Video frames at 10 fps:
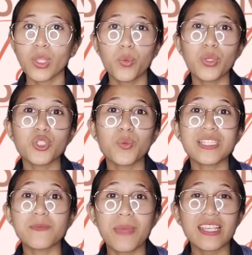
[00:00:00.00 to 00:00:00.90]
which
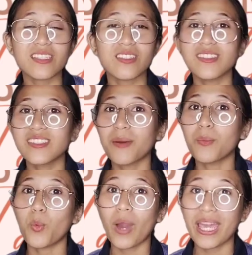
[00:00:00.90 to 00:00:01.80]
was based on
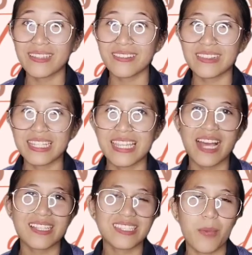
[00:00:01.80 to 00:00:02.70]
some widely
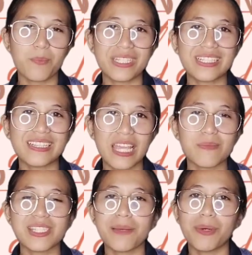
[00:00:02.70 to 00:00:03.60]
accepted
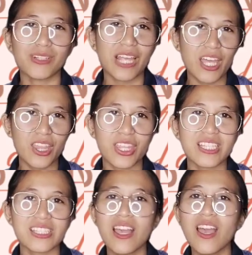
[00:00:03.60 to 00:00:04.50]
claims about ethics